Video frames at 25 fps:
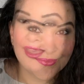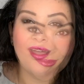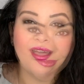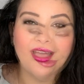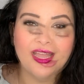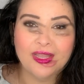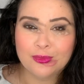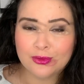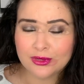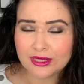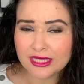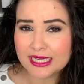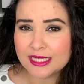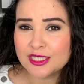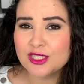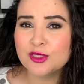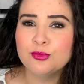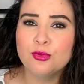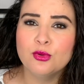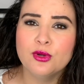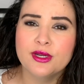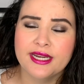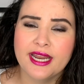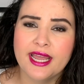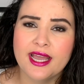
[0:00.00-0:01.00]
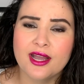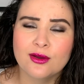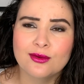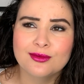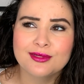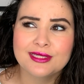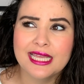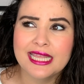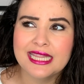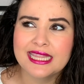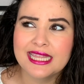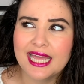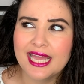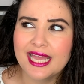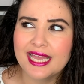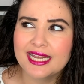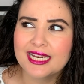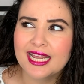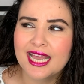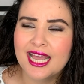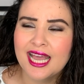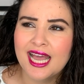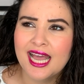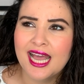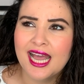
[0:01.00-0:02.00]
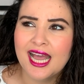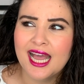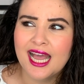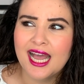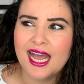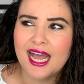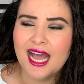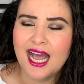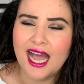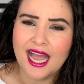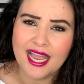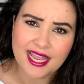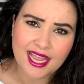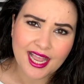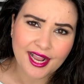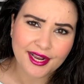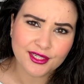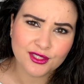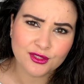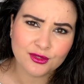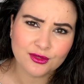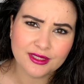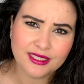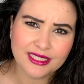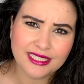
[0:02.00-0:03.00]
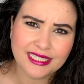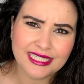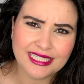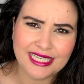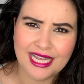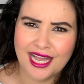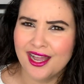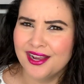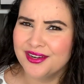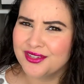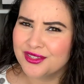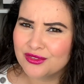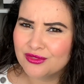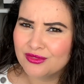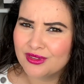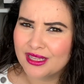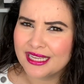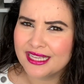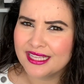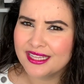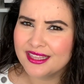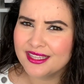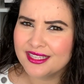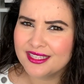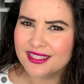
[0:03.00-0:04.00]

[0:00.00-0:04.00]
I would like to point out that I actually kind of like